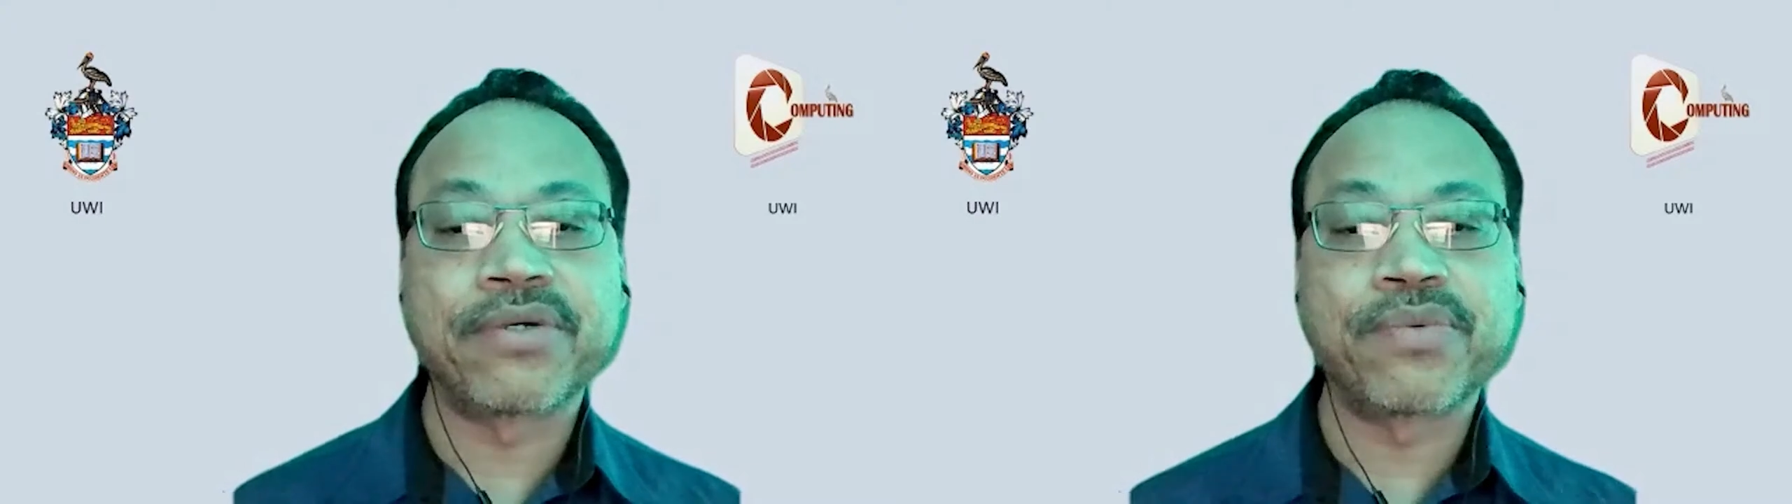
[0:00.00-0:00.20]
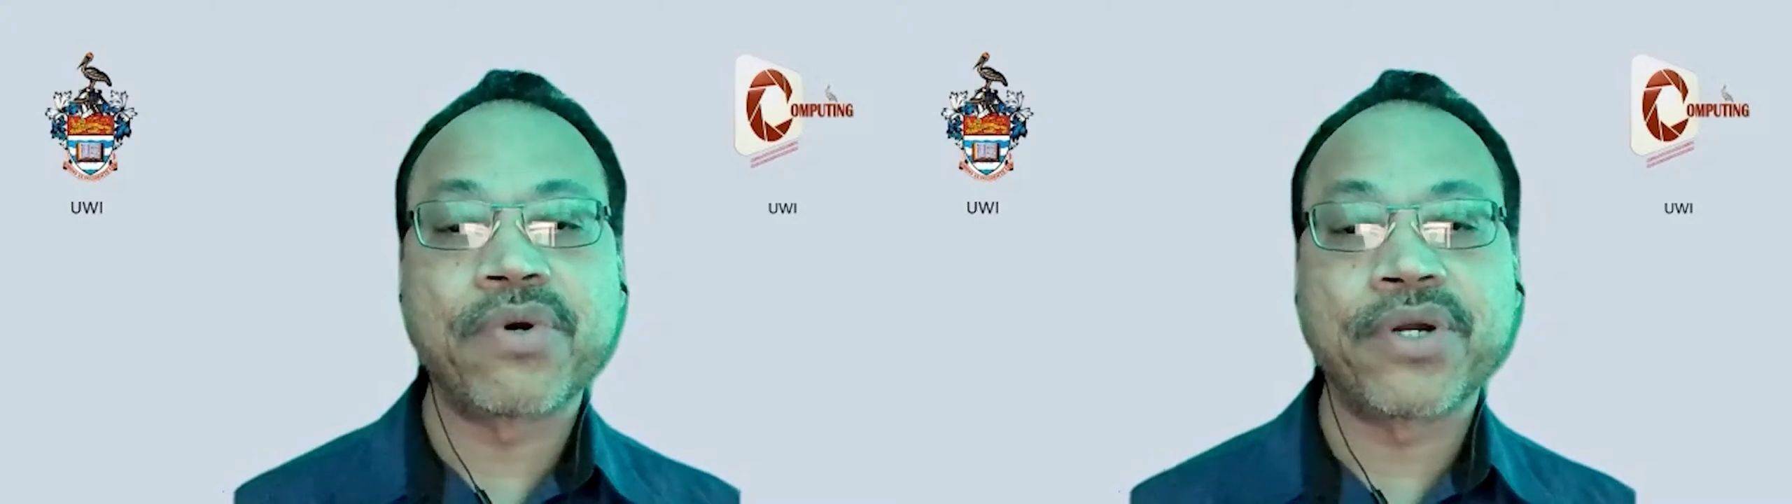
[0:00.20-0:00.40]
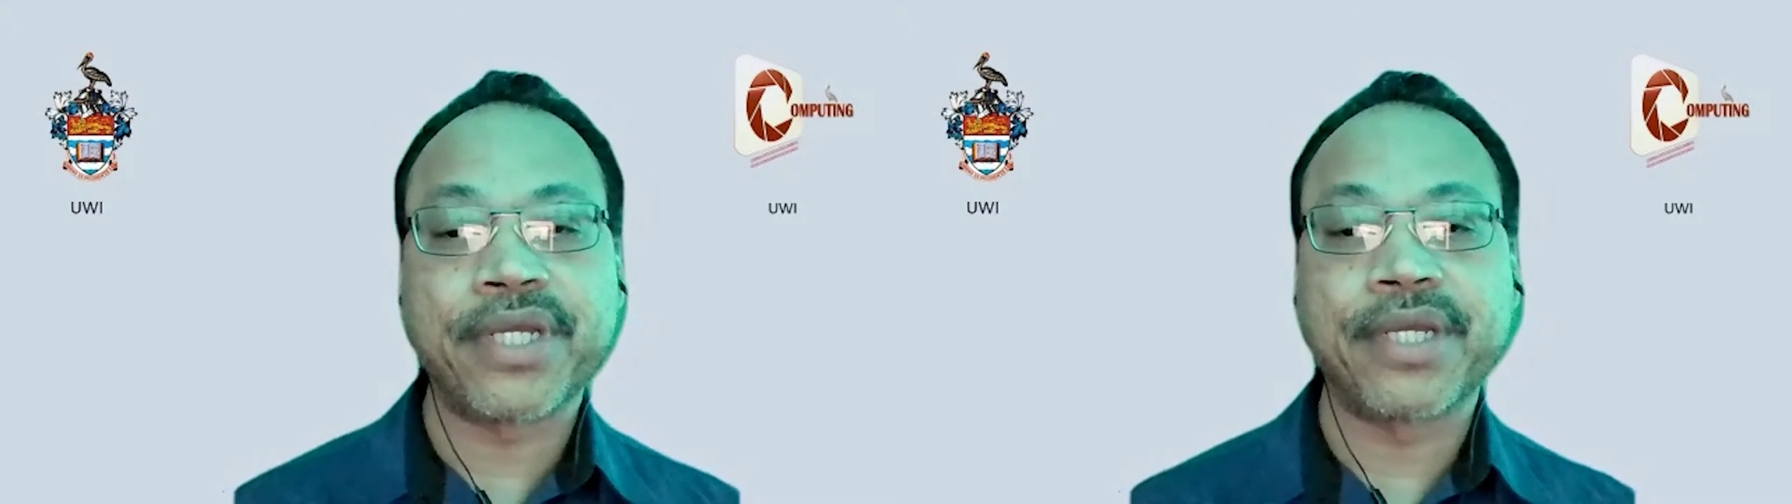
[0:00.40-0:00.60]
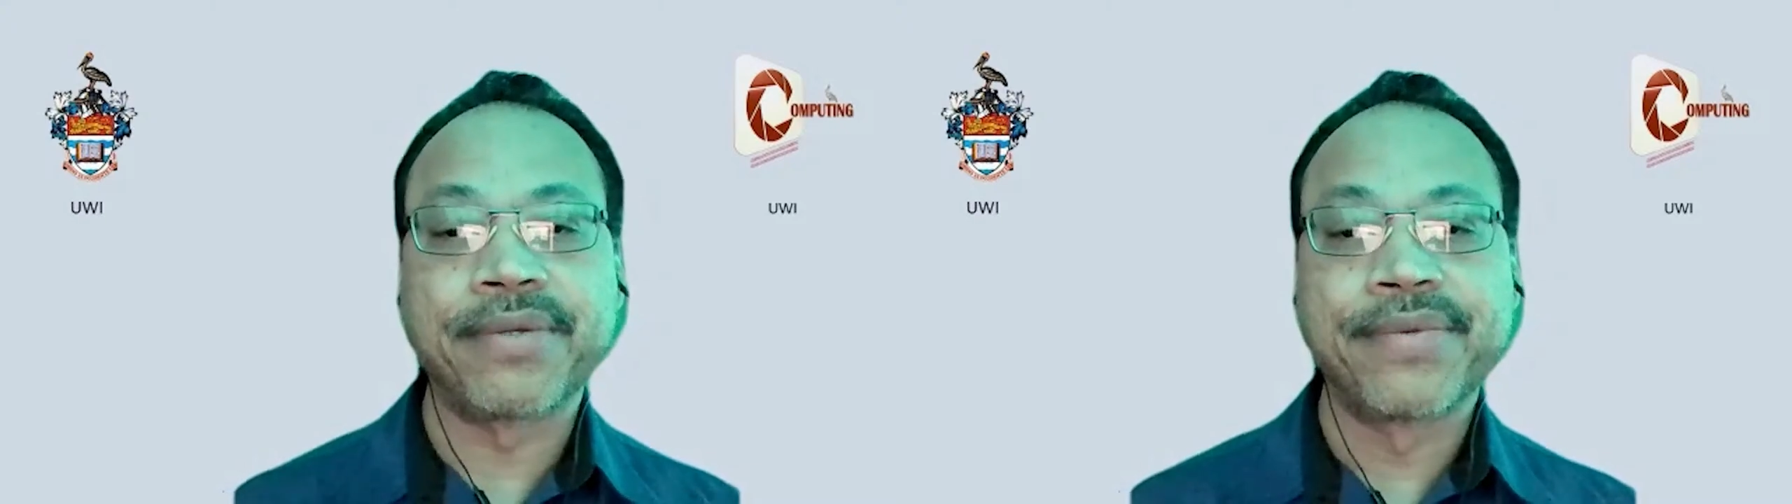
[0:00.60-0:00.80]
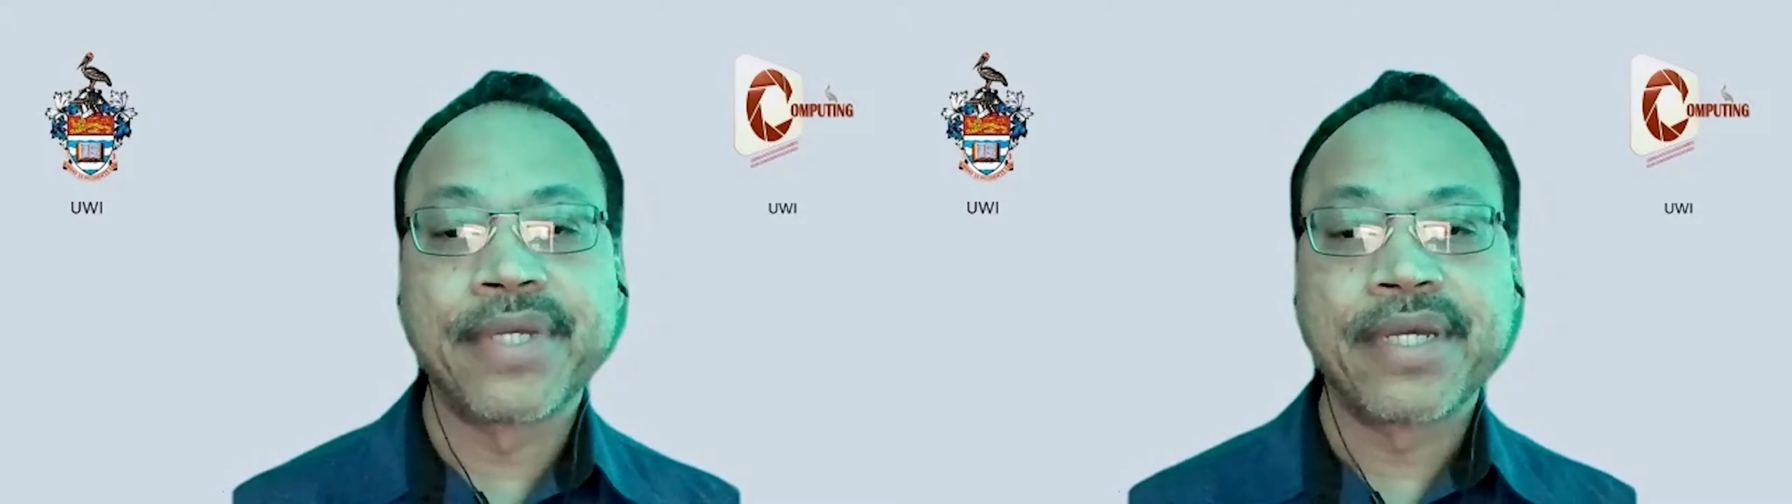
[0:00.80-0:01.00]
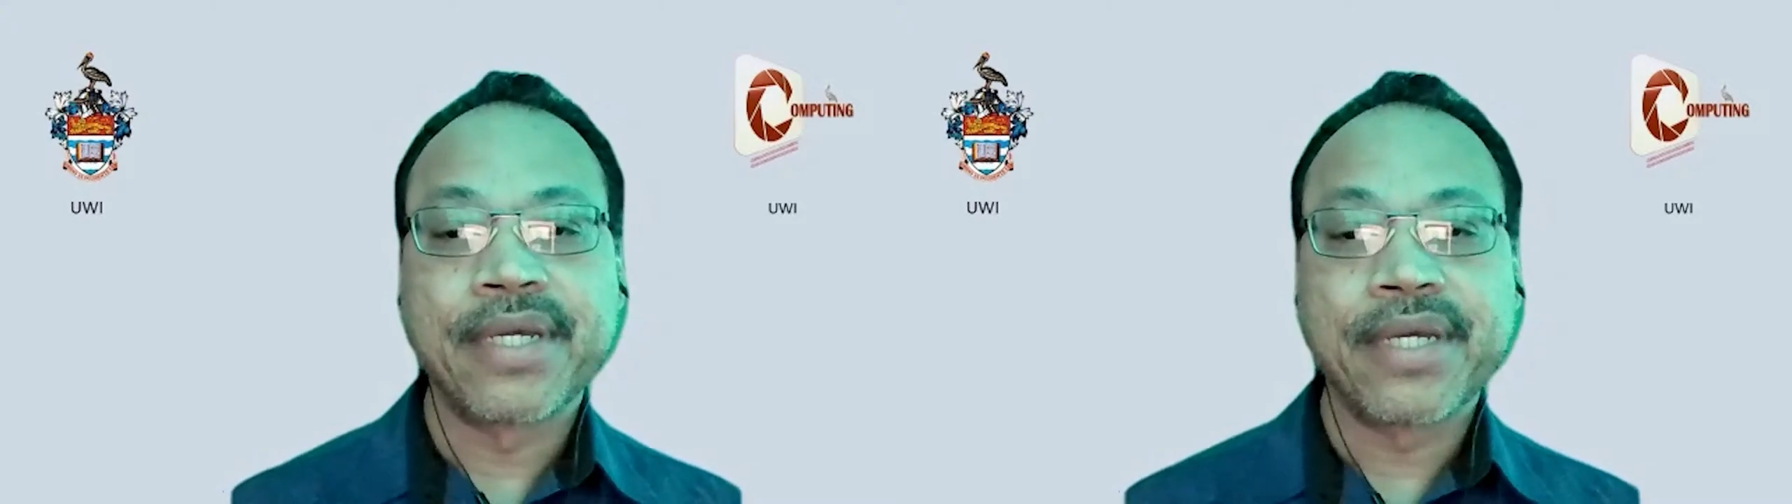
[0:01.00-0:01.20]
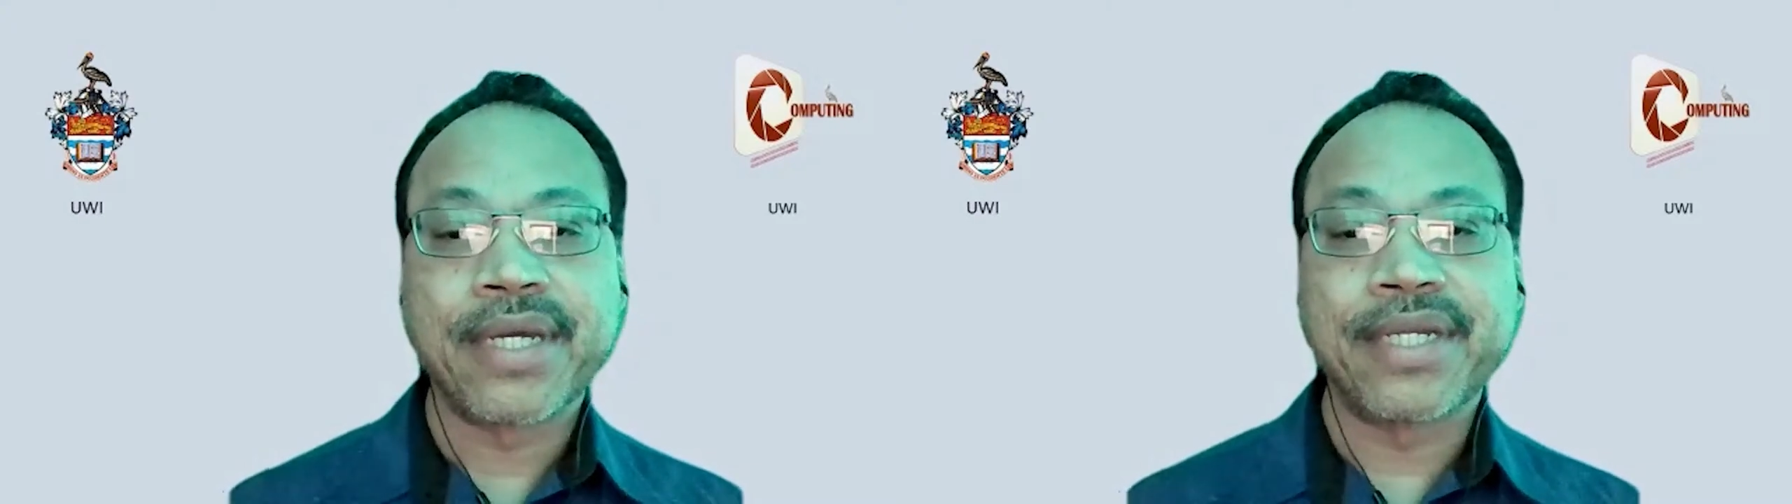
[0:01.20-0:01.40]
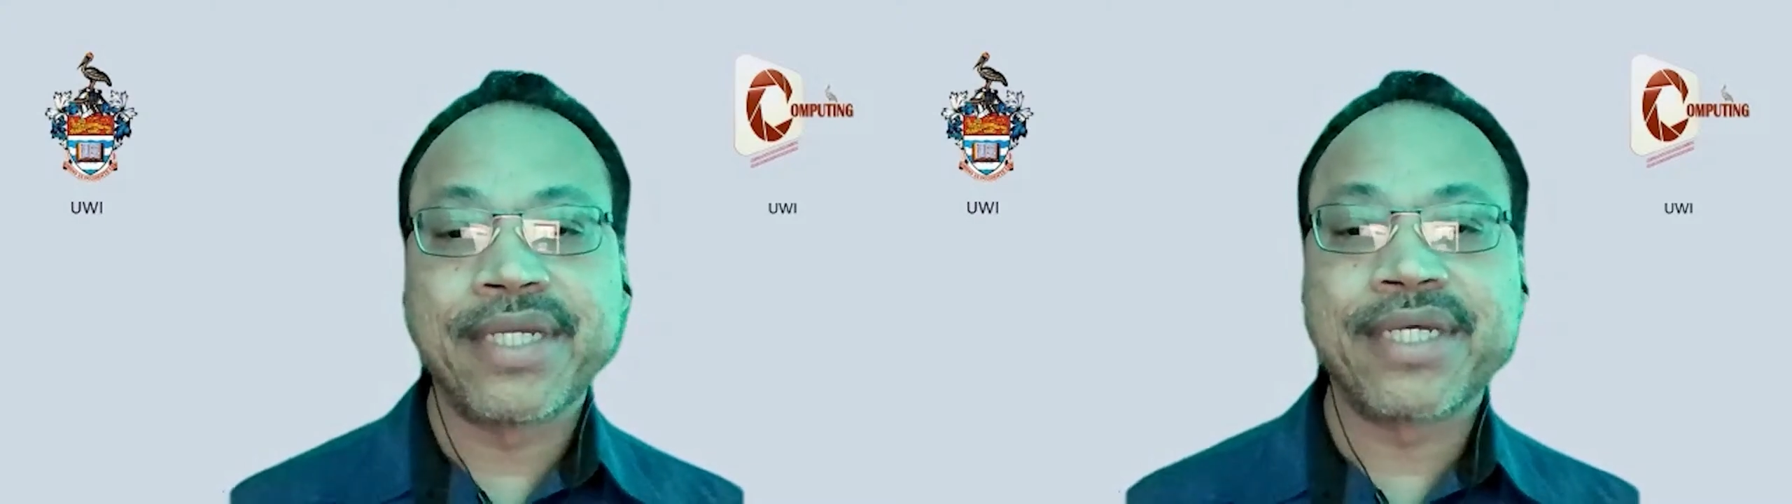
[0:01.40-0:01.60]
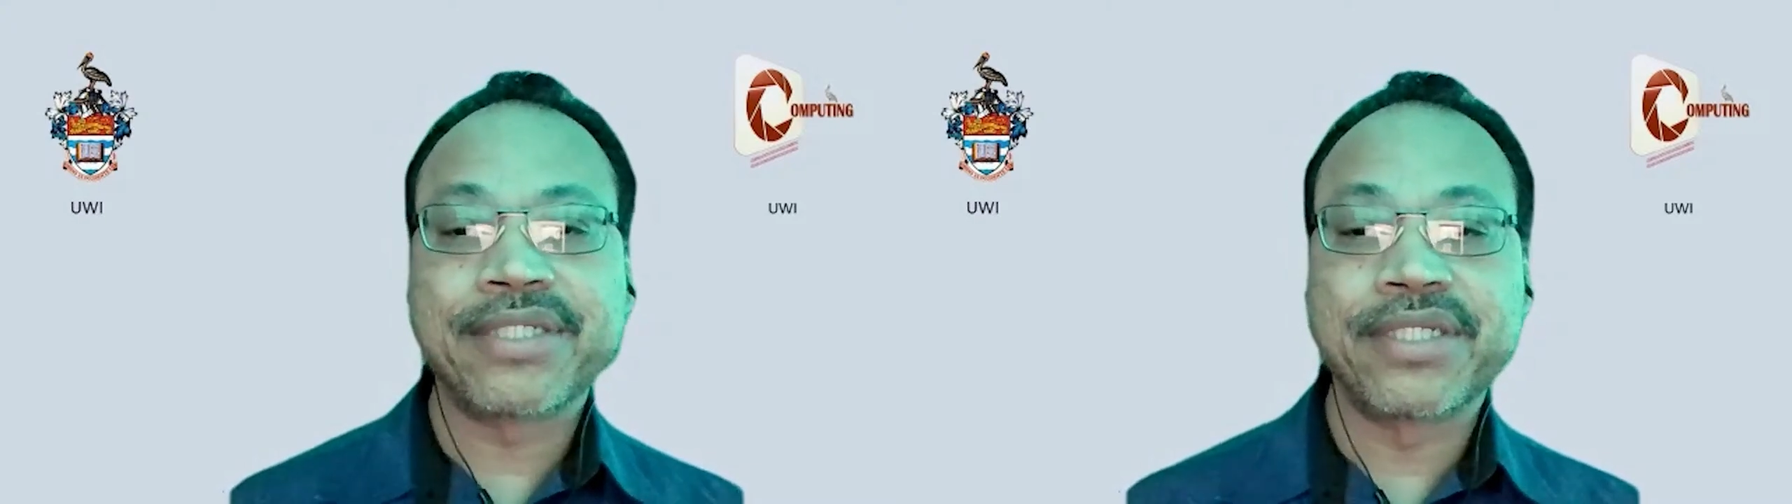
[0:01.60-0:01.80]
awardee, and he has